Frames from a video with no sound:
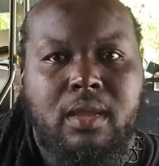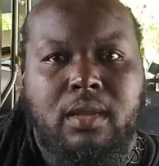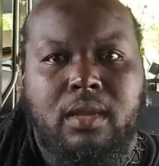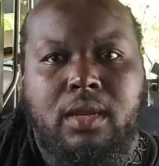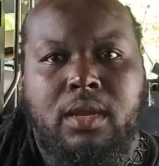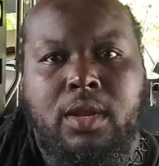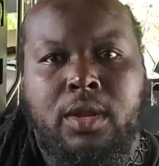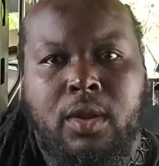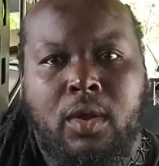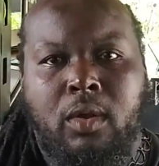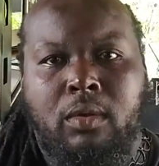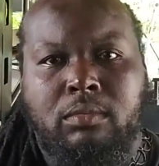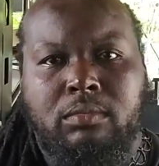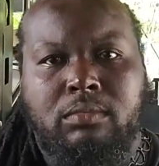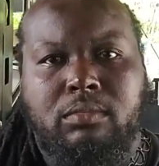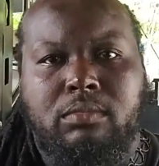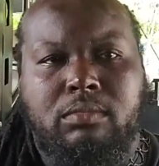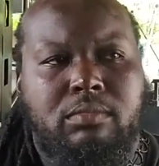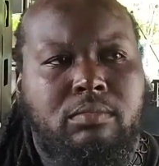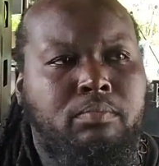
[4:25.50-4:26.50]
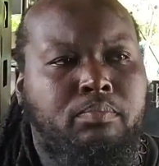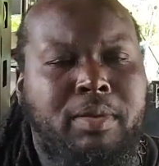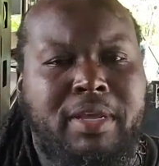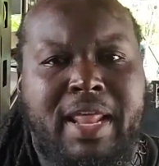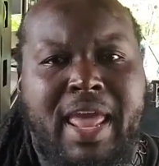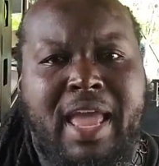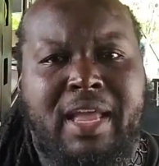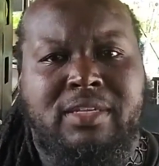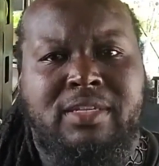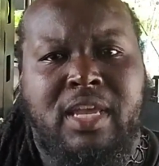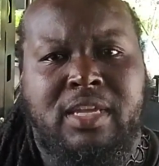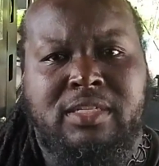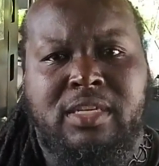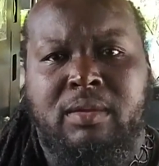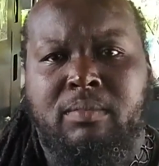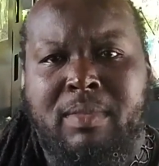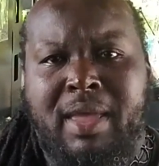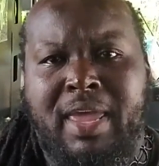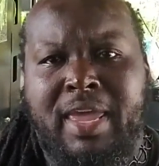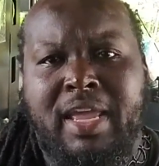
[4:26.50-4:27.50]
been
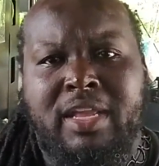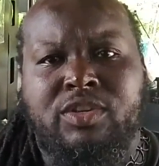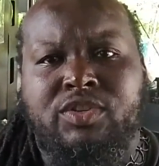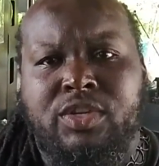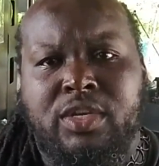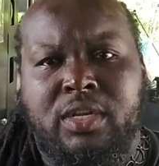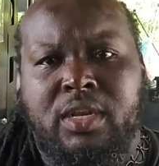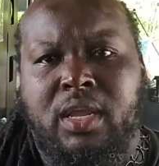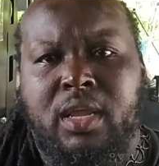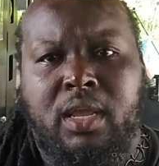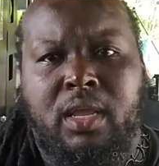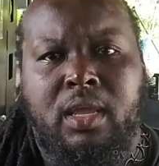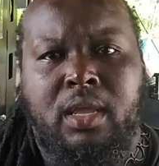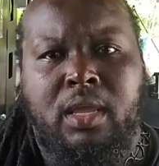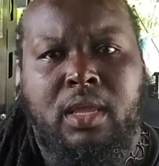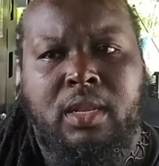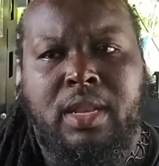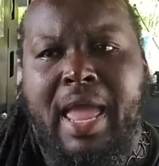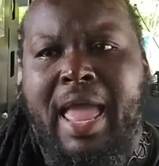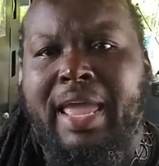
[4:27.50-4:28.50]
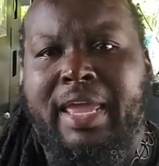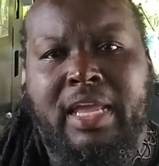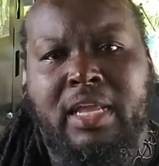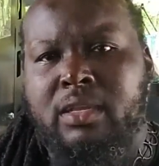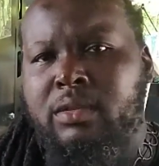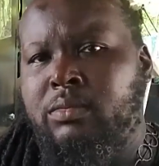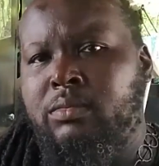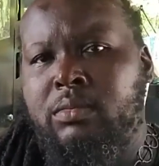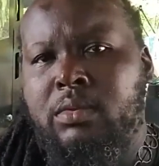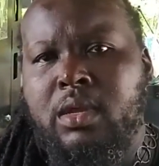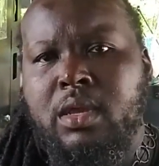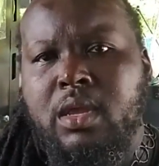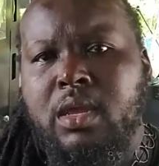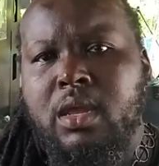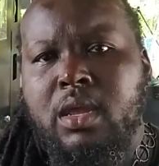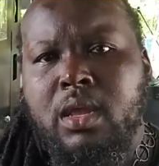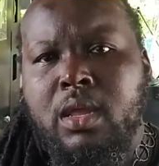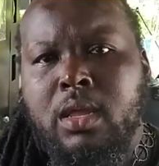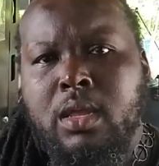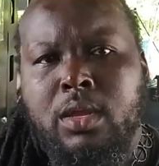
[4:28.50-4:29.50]
accessing my engine, and I can,
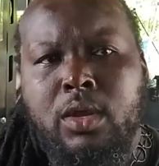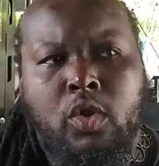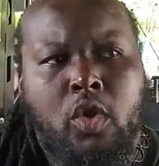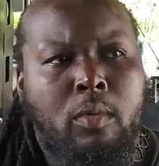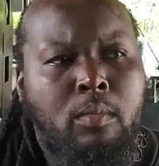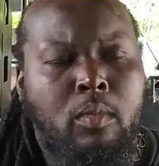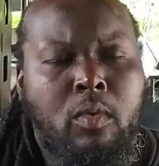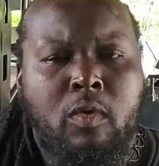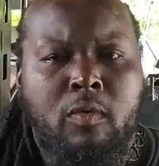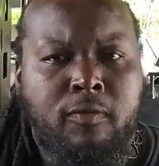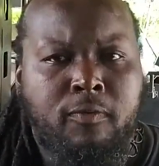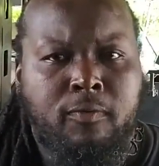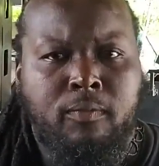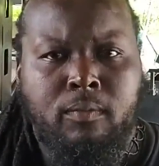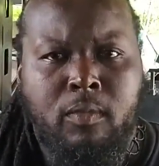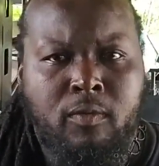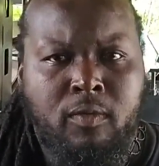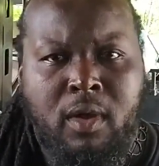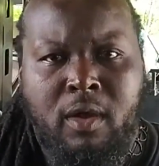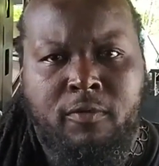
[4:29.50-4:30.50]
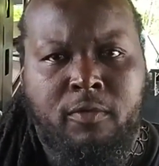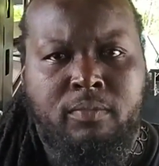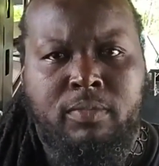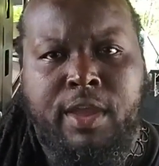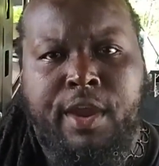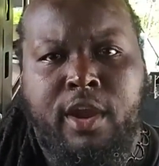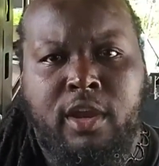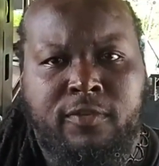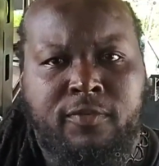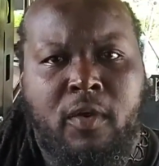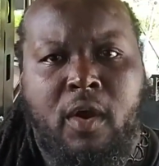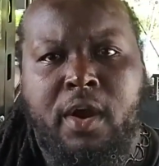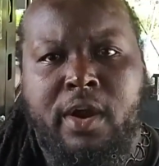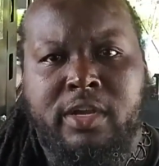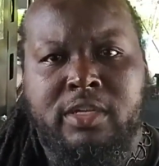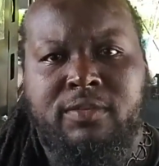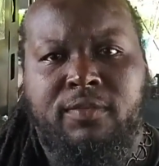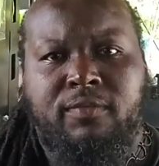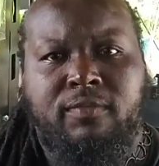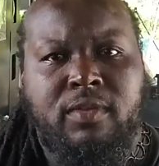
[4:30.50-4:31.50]
move on from there as far
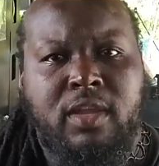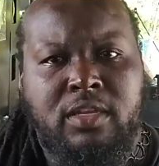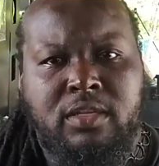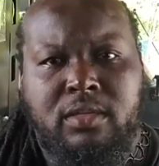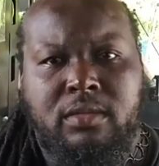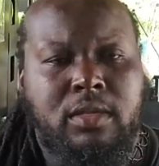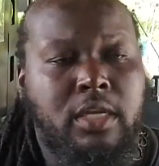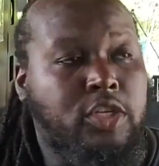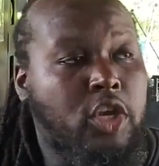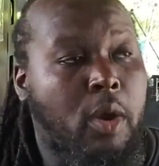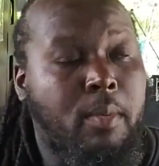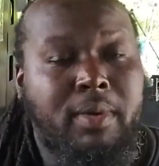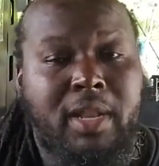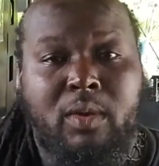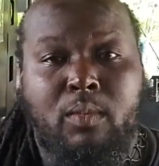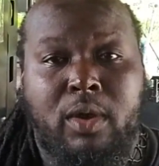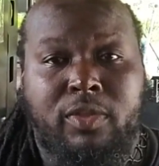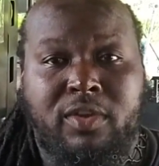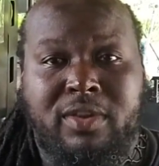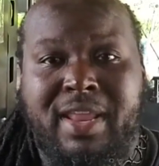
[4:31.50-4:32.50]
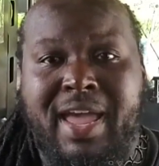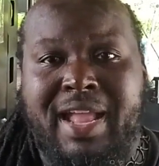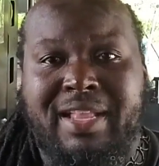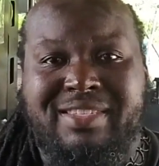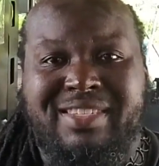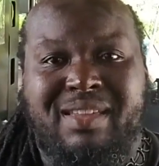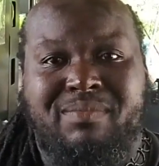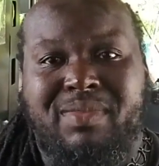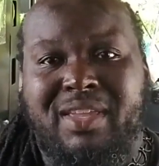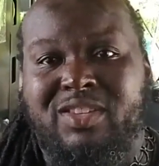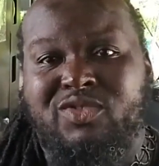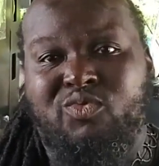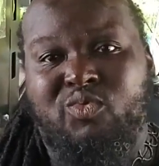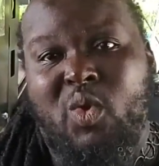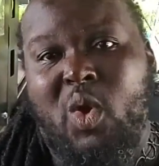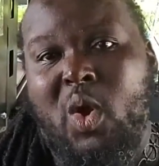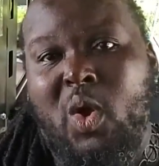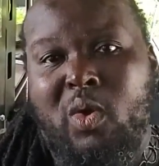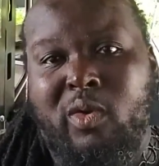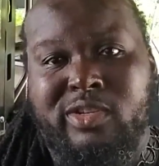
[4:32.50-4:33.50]
as determining whether or not something's
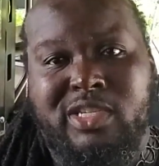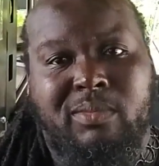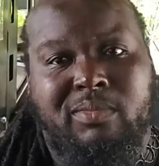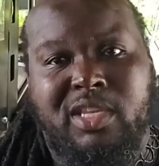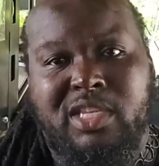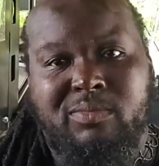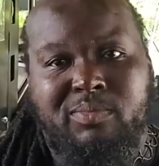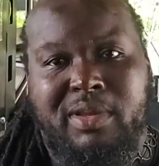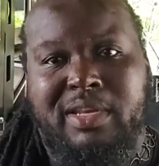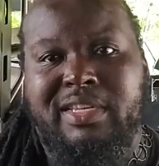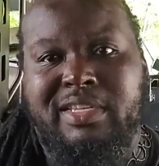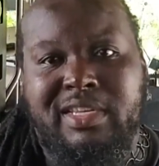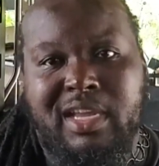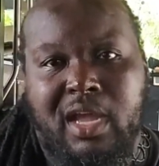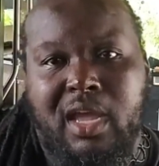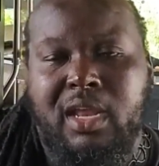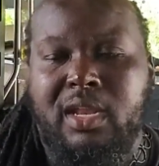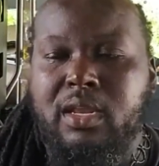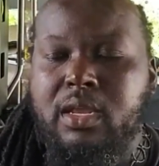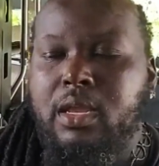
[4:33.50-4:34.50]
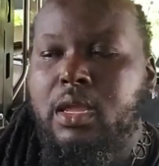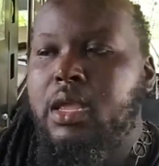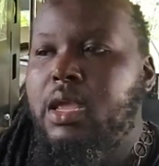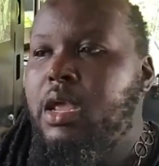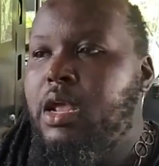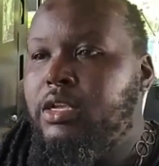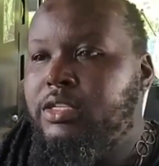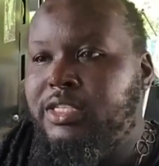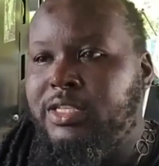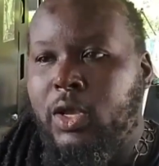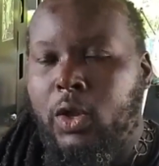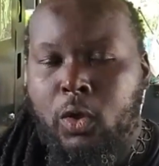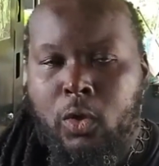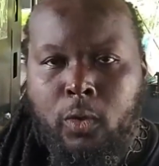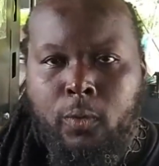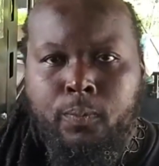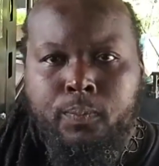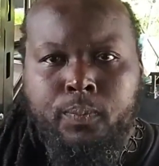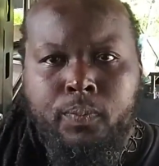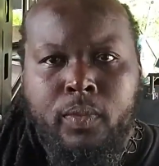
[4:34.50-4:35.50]
wrong or something's been done.
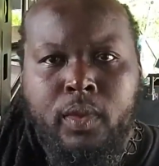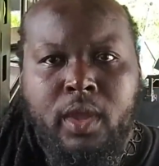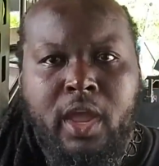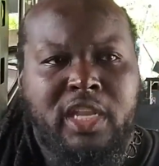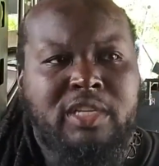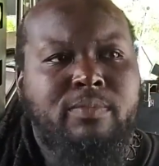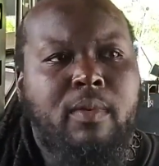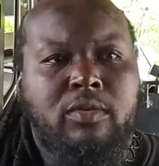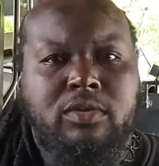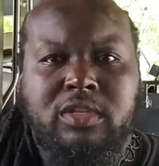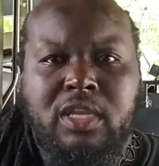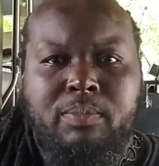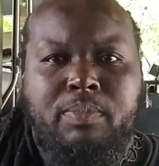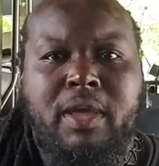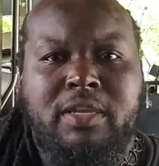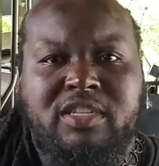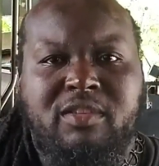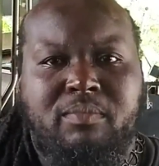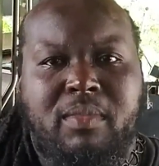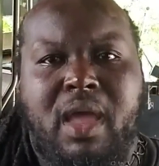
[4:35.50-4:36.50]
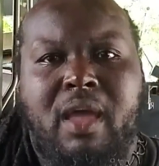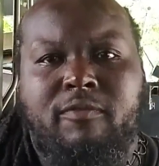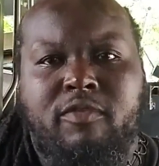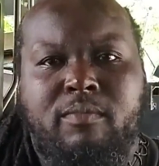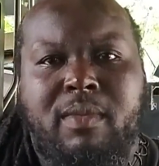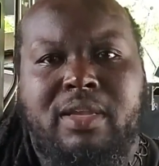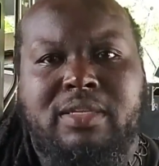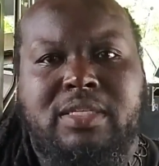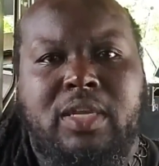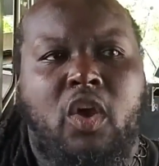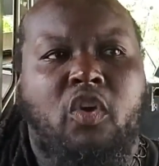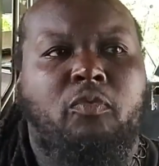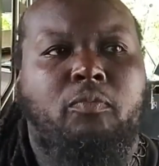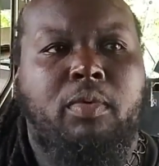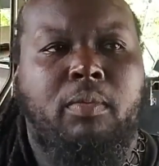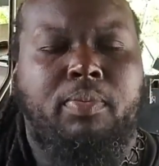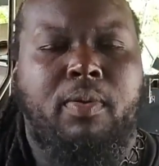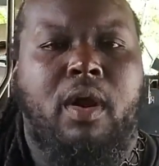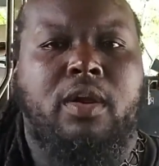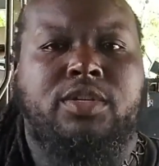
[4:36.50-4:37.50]
So it's mostly peace of mind for myself,
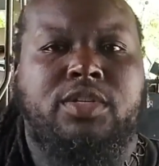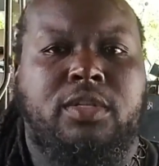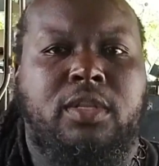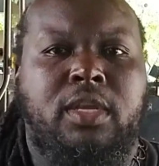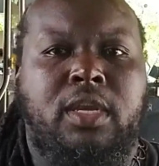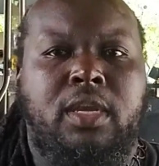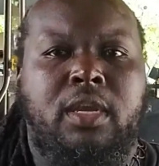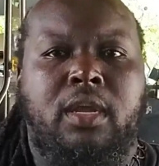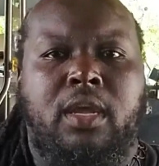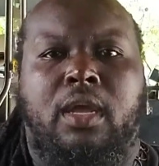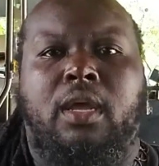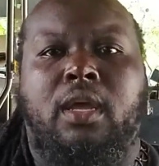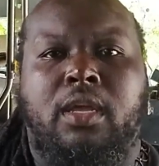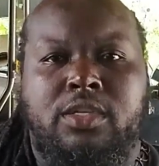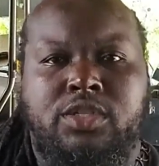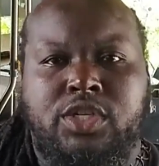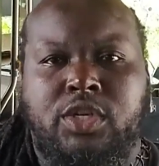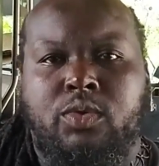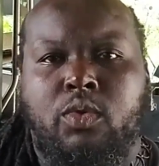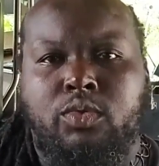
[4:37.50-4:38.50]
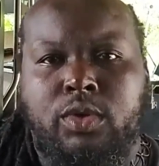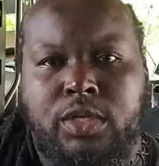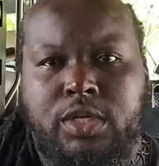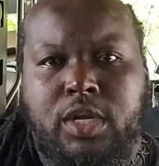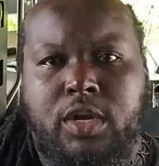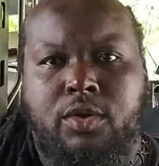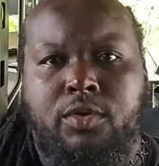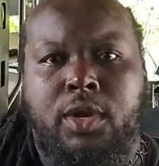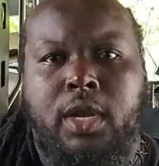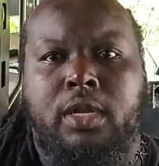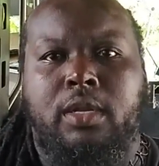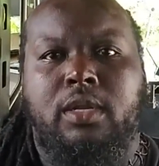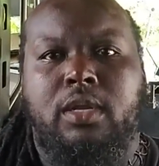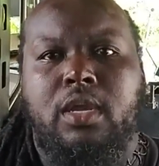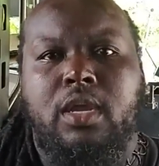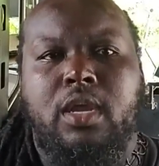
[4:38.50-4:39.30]
but partially a general deterrent,